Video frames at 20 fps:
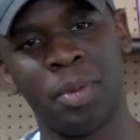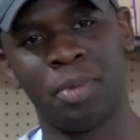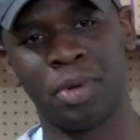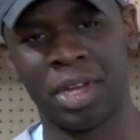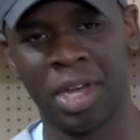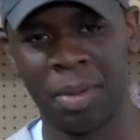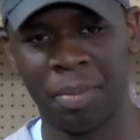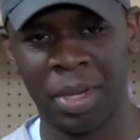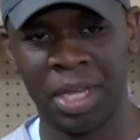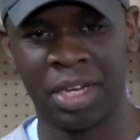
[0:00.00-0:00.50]

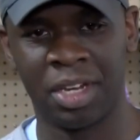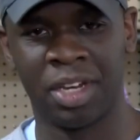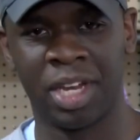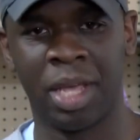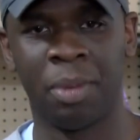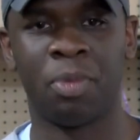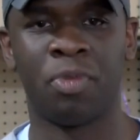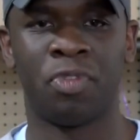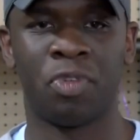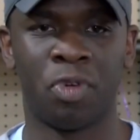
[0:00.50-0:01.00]
Hardin still
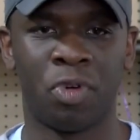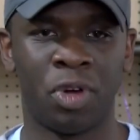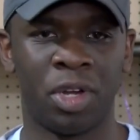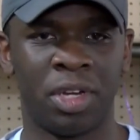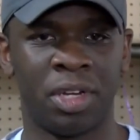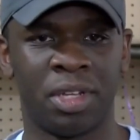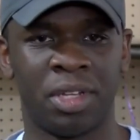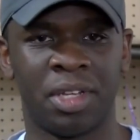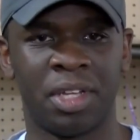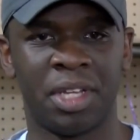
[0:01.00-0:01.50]
currently
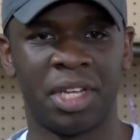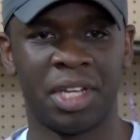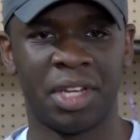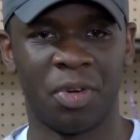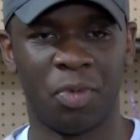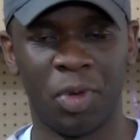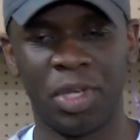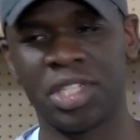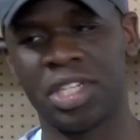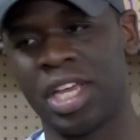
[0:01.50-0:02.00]
serves
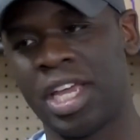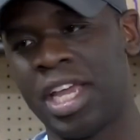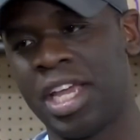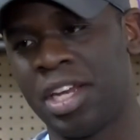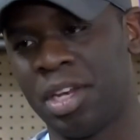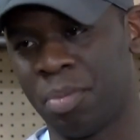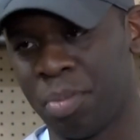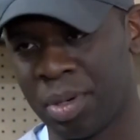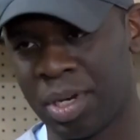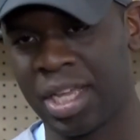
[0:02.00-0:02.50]
as Winston
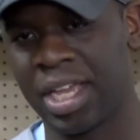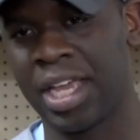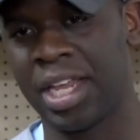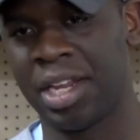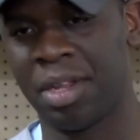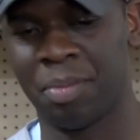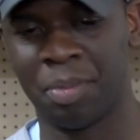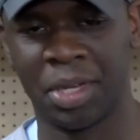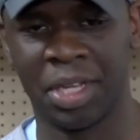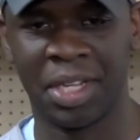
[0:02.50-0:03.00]
County
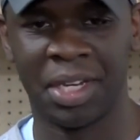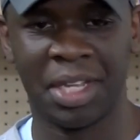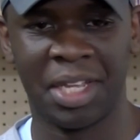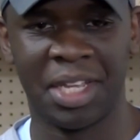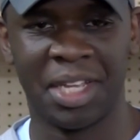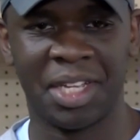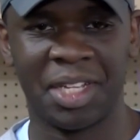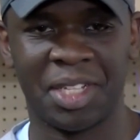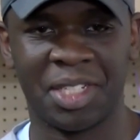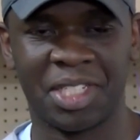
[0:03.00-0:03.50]
Constable.
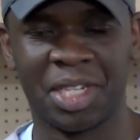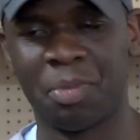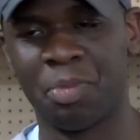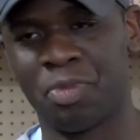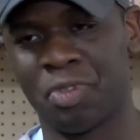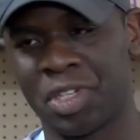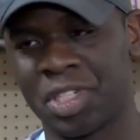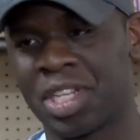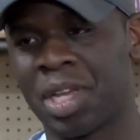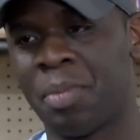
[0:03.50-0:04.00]
It's
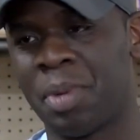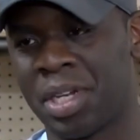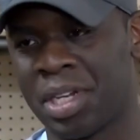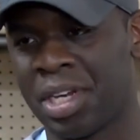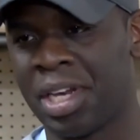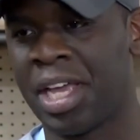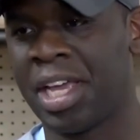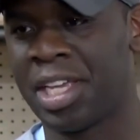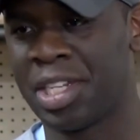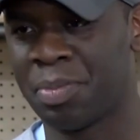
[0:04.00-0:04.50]
unfortunate
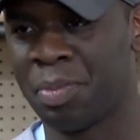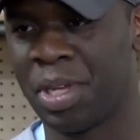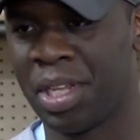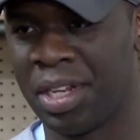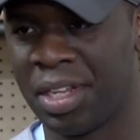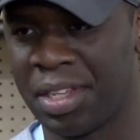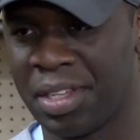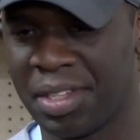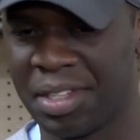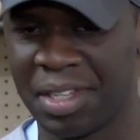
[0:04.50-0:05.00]
that it has come
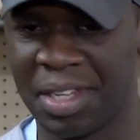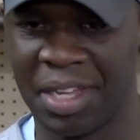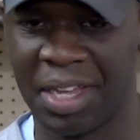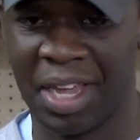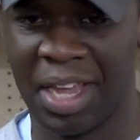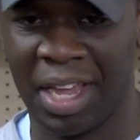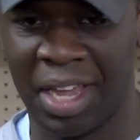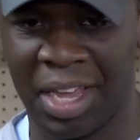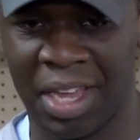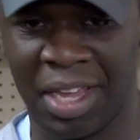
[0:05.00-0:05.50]
to this,
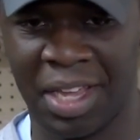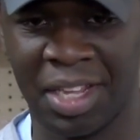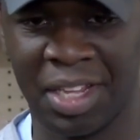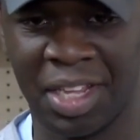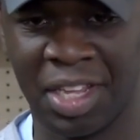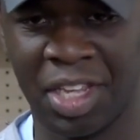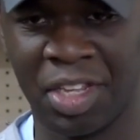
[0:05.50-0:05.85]
but it